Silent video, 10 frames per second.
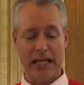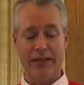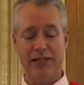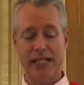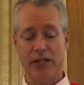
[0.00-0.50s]

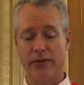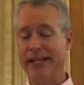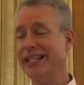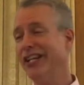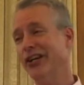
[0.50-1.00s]
I've seen it
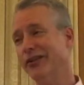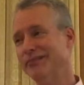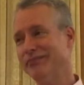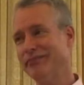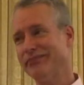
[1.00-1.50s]
right here
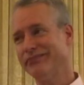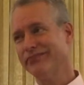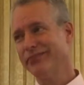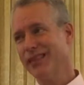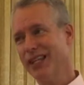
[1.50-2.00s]

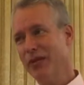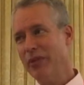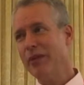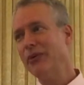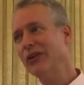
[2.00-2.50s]

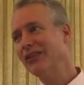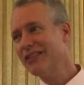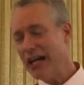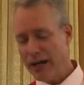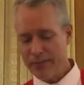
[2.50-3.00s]
people who
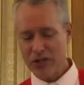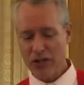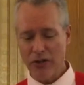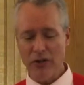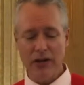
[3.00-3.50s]
have come
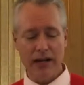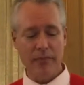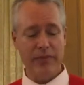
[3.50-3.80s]
to